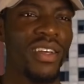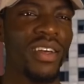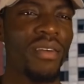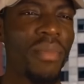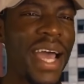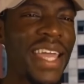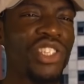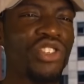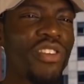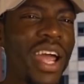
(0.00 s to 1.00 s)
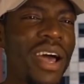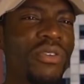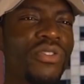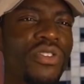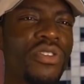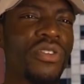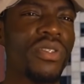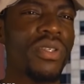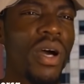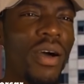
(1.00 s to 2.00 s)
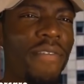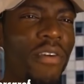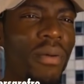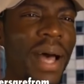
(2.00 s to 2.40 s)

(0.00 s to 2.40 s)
My trousers are from